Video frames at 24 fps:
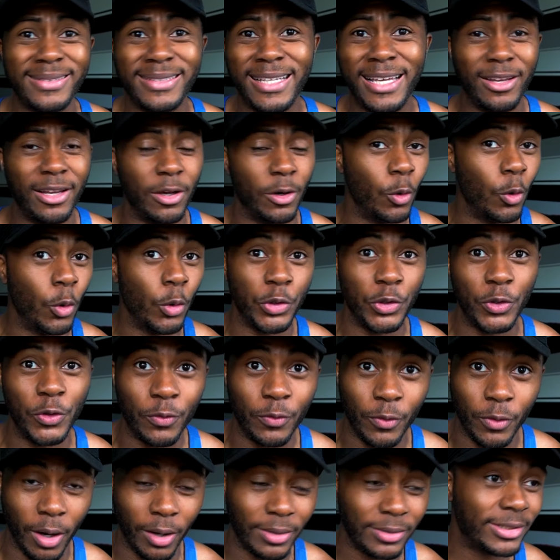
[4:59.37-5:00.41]
tell at all
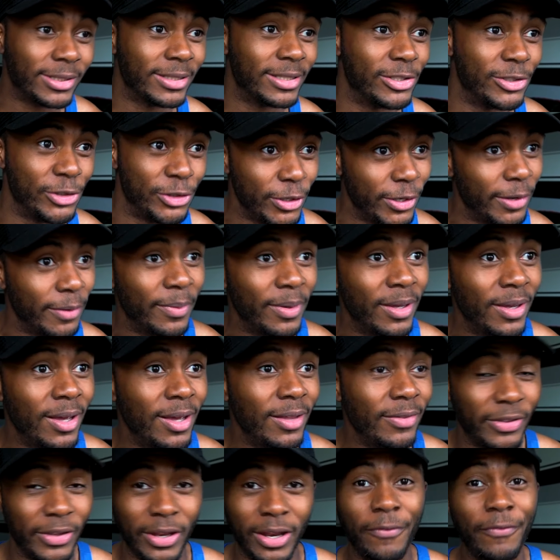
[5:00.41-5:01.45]
you've gone to the gym,
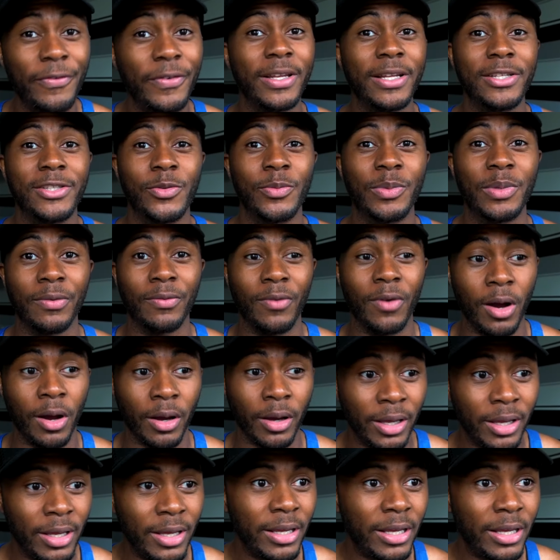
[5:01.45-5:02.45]
then I think there's something wrong.